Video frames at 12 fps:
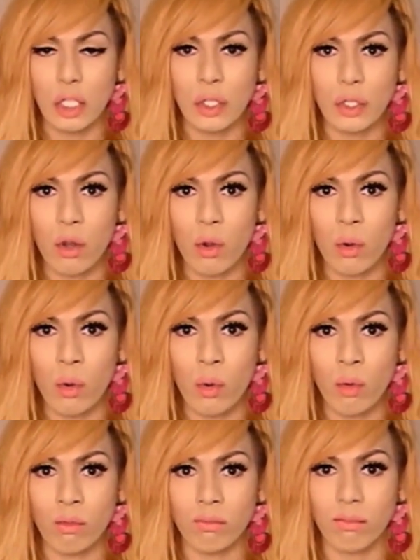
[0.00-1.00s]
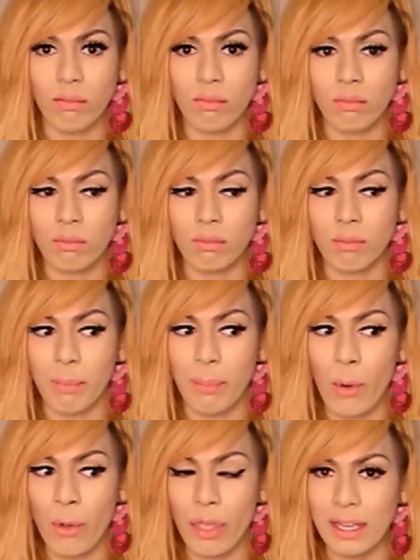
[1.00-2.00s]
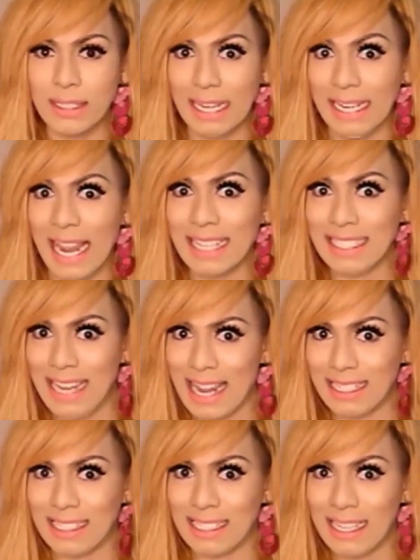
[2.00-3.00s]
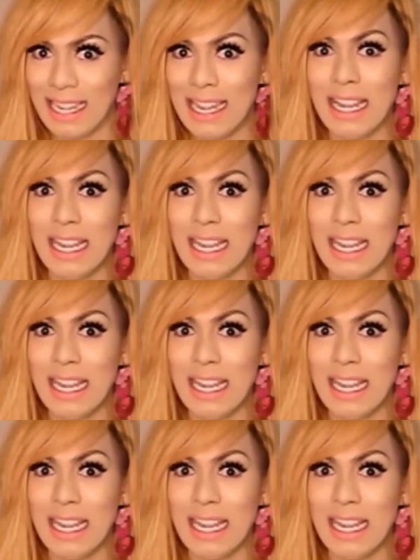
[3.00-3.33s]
So both is a yes,